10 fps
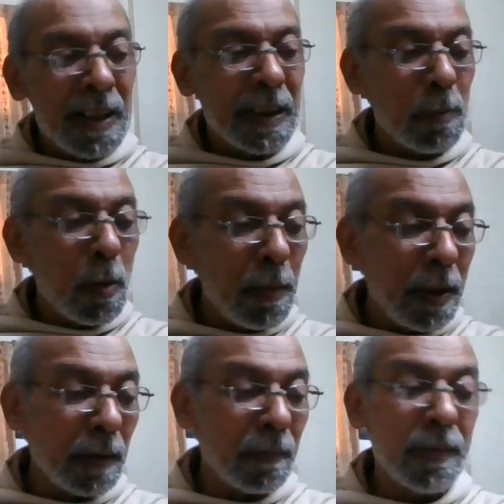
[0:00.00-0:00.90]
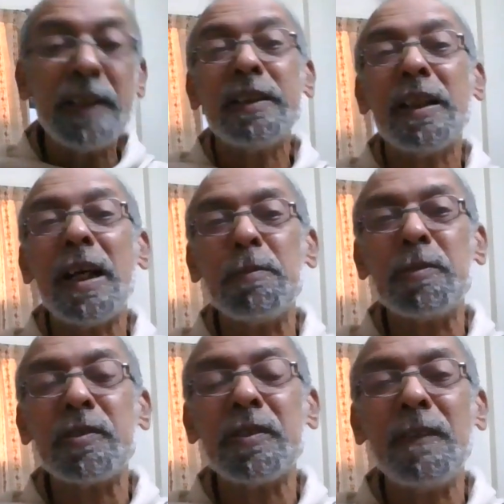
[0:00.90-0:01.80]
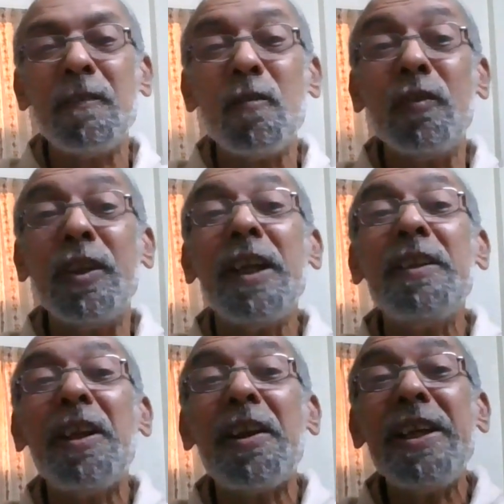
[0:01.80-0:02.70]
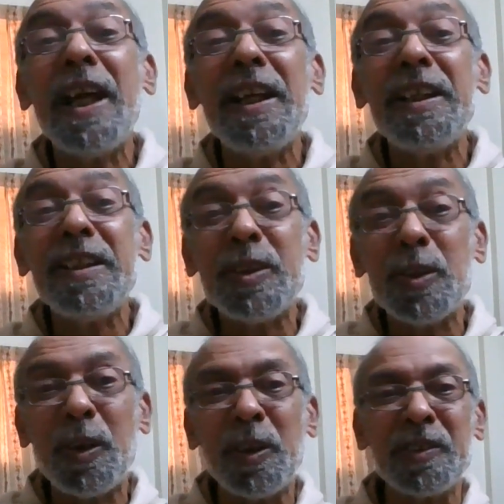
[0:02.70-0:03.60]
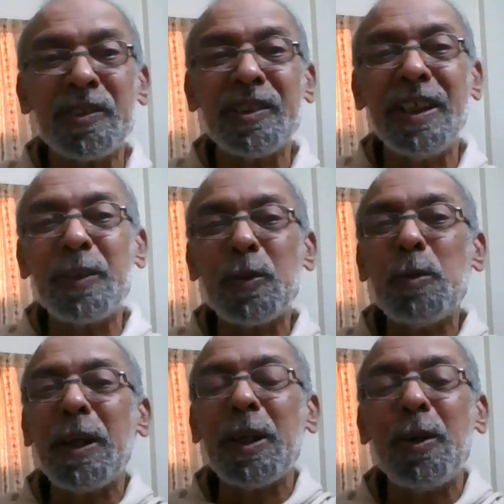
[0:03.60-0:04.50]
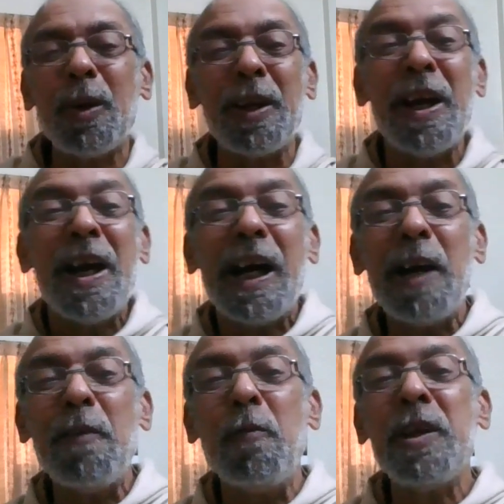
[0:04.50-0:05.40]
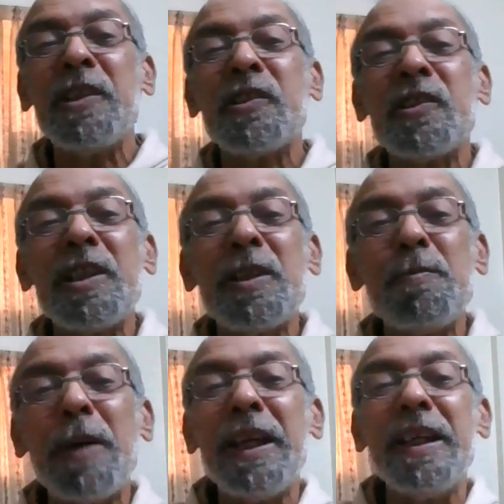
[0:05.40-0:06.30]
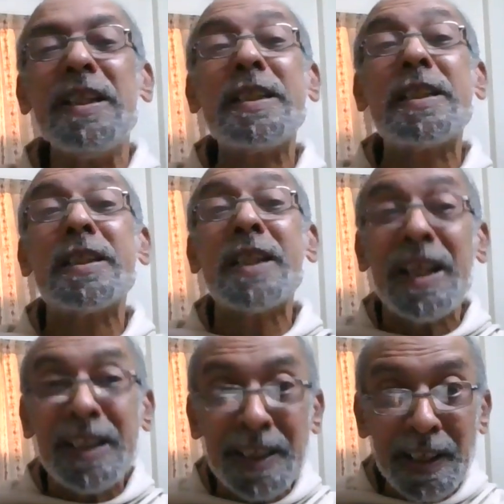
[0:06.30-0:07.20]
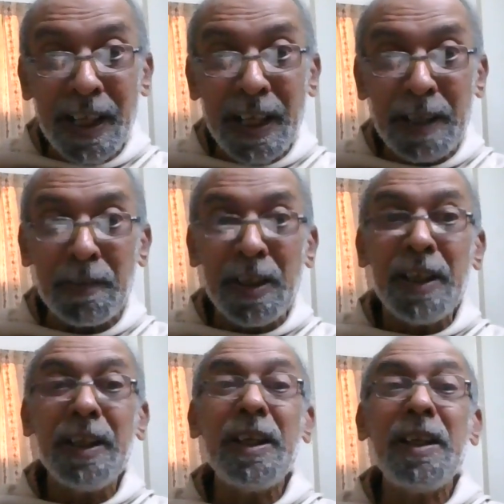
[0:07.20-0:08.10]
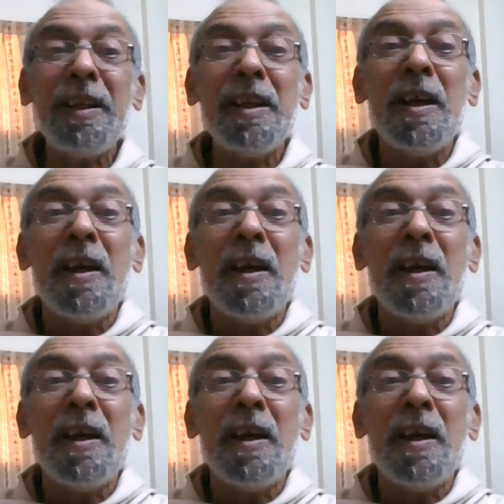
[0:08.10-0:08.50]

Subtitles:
the moment of death comes, then the reality dawns that, oh my God, I have wasted my entire life in